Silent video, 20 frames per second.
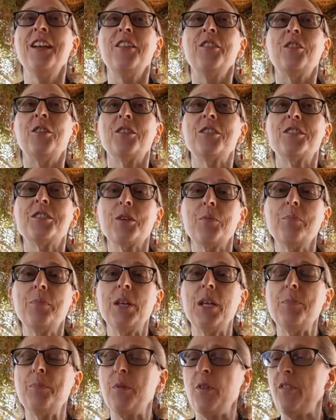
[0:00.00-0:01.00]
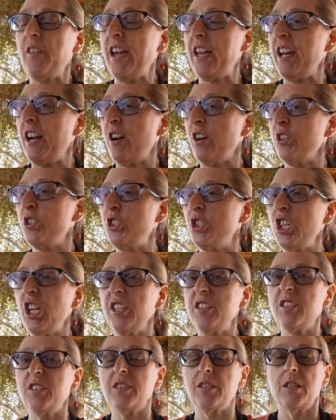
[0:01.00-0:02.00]
there are some people that are
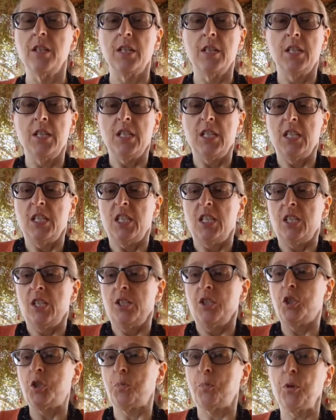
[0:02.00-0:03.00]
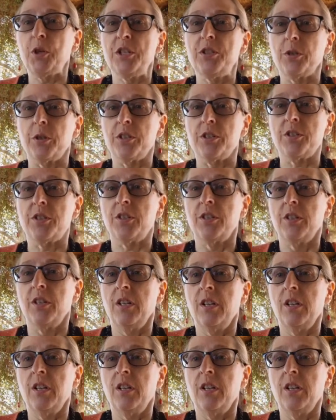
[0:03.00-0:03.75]
just sprinters.